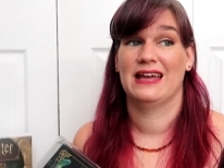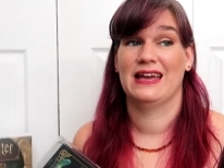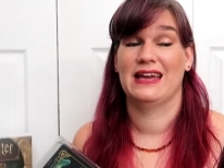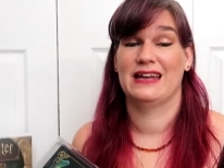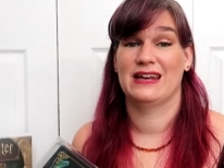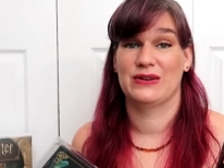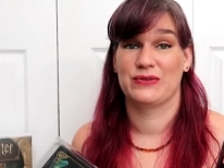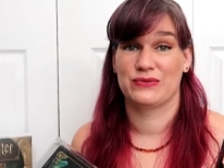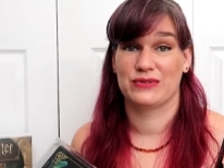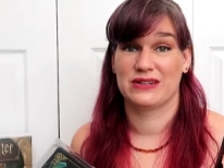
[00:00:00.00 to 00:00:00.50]

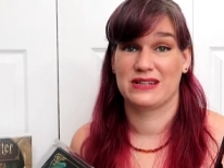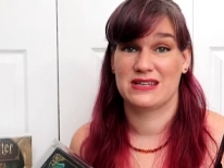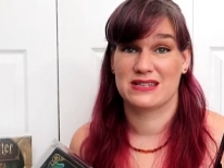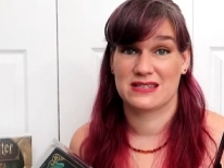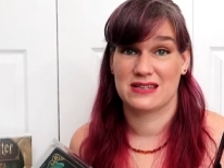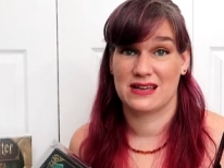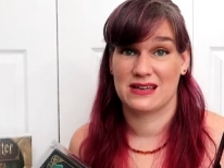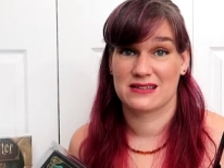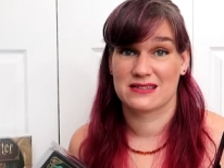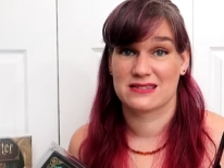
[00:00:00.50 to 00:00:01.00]
And it really
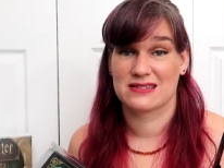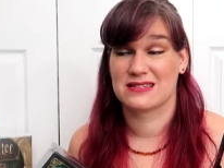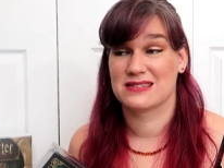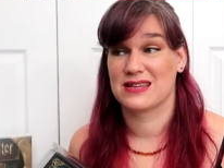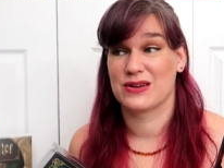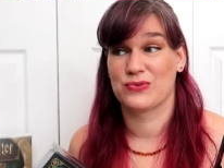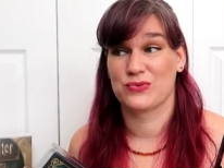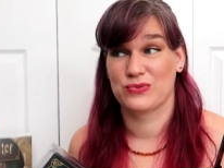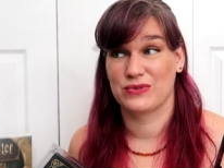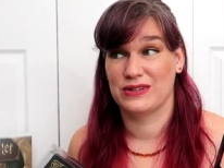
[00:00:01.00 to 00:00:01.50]
sucks because
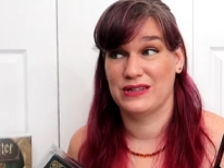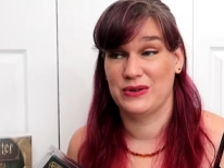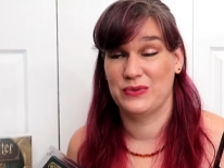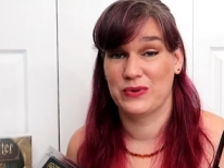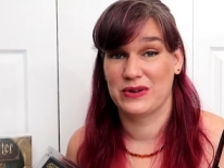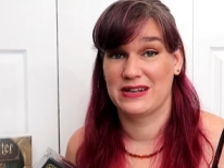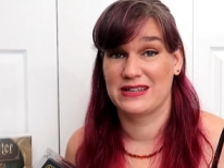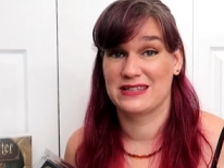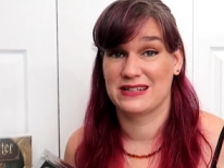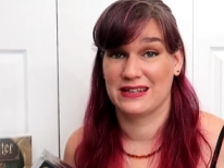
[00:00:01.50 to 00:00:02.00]
I really
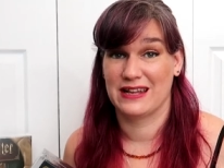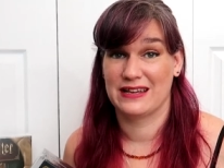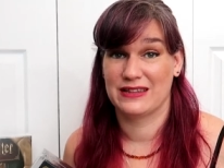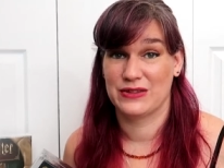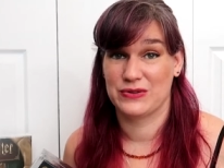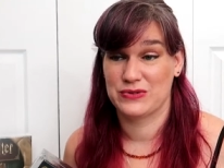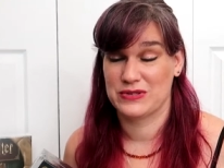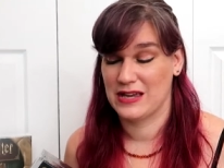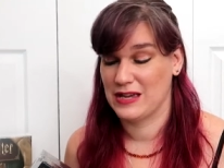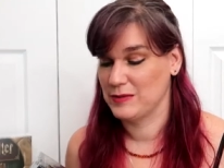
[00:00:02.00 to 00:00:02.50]
wanted to like
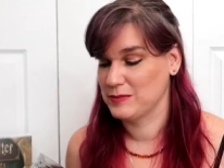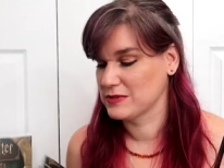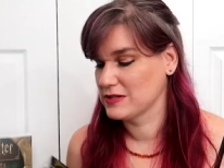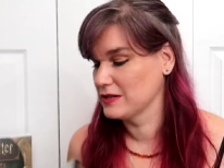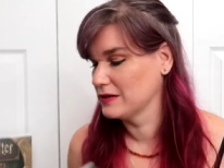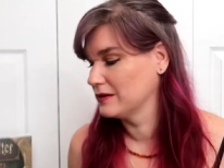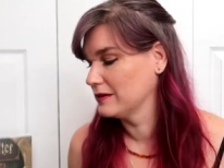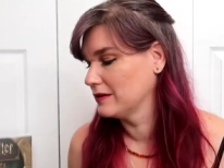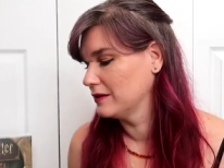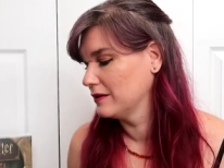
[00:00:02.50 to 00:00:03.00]
those games.